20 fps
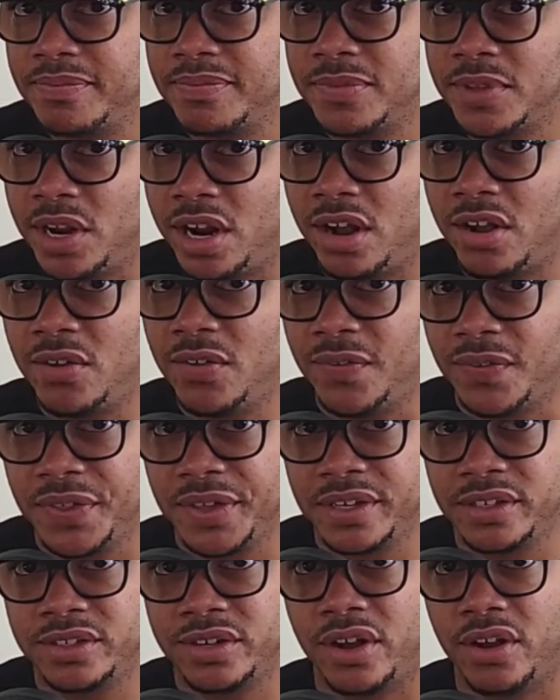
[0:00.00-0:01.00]
You know,
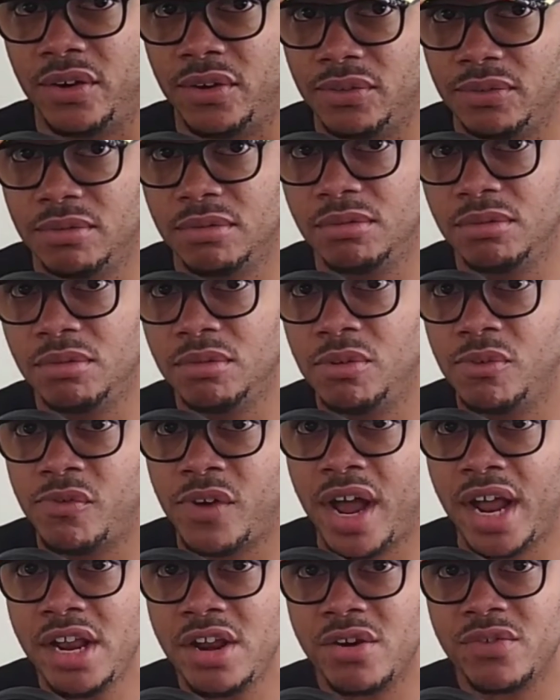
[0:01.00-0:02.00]
so
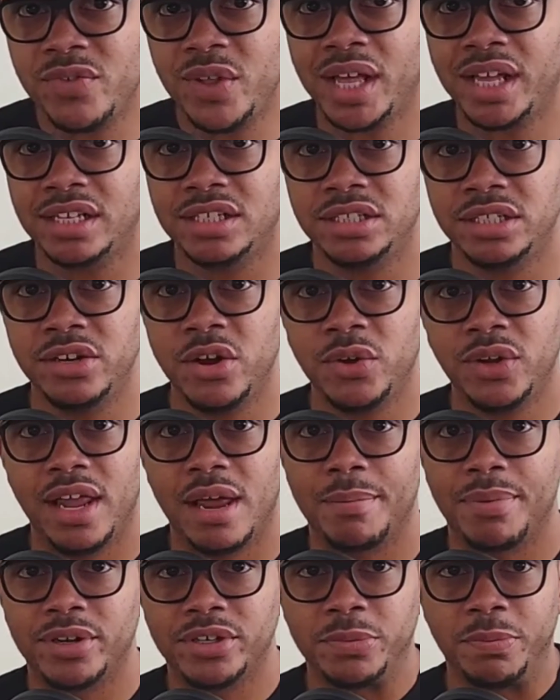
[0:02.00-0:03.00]
find your fucking snow
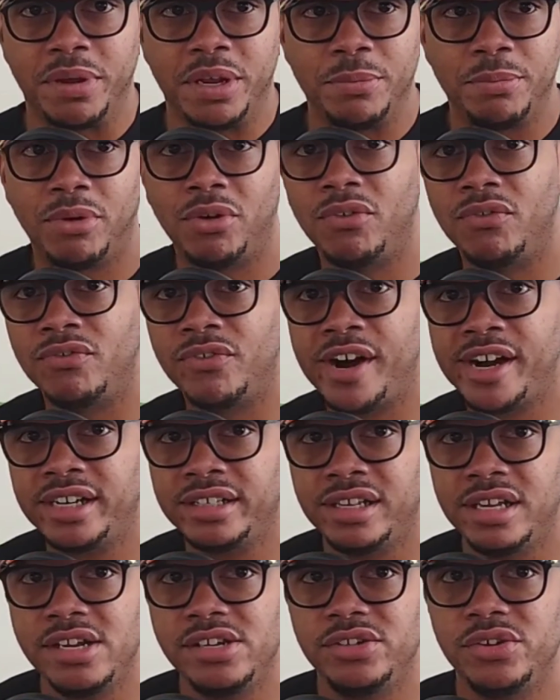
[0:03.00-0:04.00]
leopards, people. Fuck
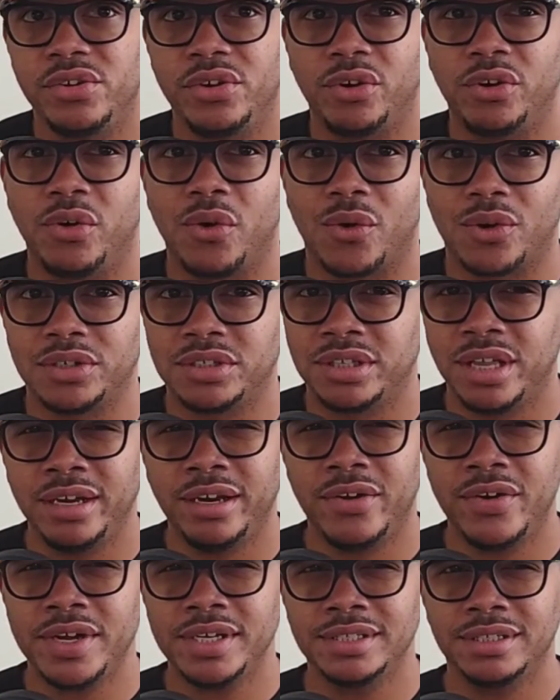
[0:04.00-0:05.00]
these unicorns. They
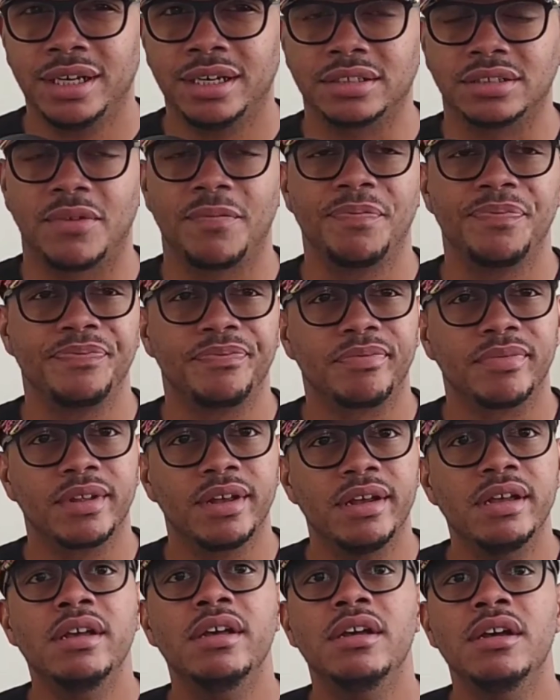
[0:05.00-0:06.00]
don't exist.
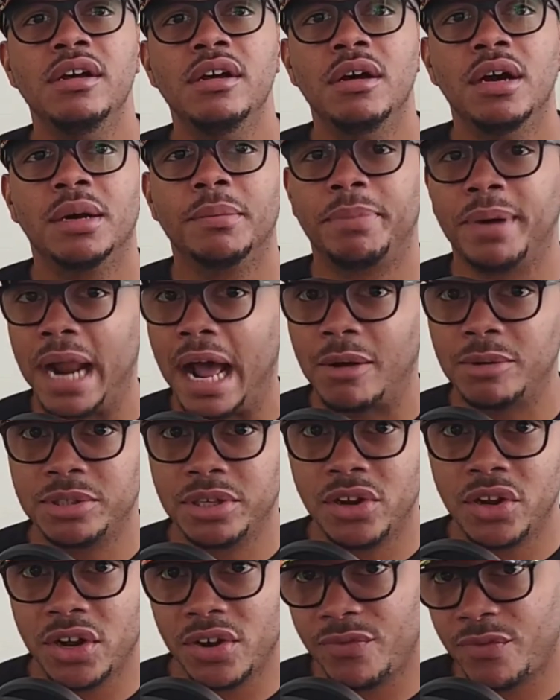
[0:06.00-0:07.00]
But I was
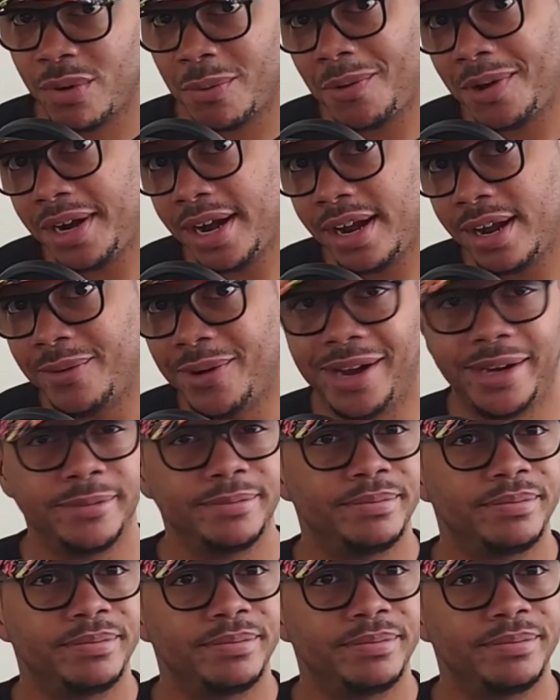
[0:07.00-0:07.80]
looking for one anyway.